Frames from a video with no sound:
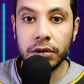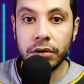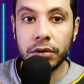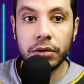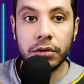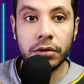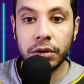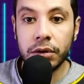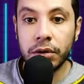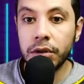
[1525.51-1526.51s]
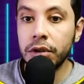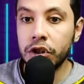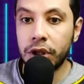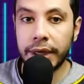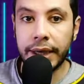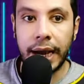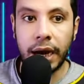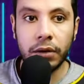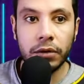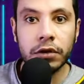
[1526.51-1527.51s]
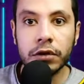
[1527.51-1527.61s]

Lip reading: to check out.